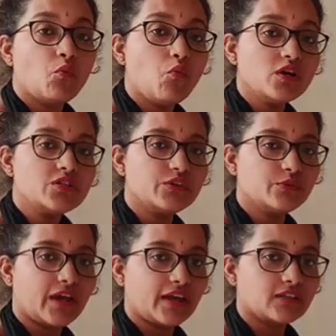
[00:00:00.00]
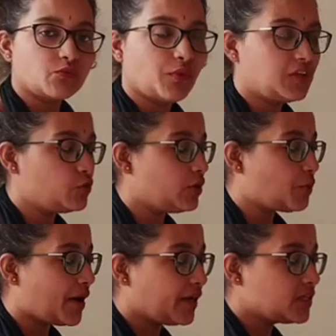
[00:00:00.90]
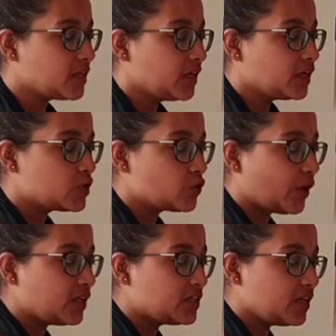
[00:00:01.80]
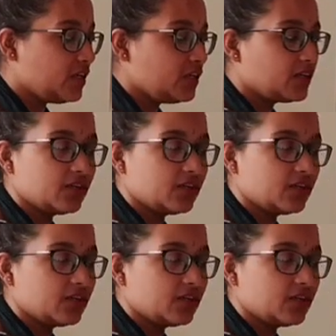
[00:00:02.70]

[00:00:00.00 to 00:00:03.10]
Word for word: What do you get when you divide 20